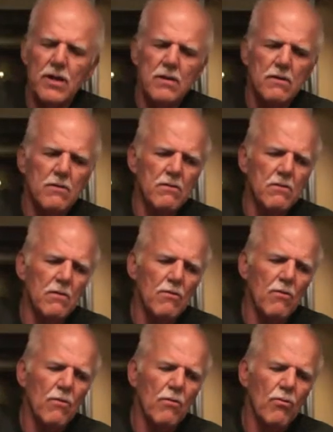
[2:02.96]
We
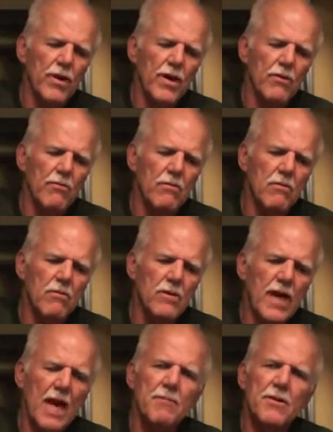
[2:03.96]

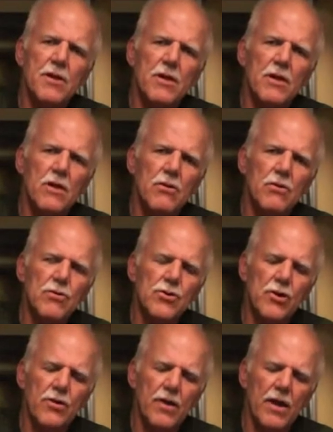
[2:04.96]
came to the
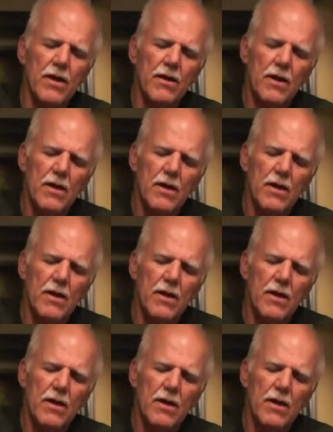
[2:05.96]
conclusion that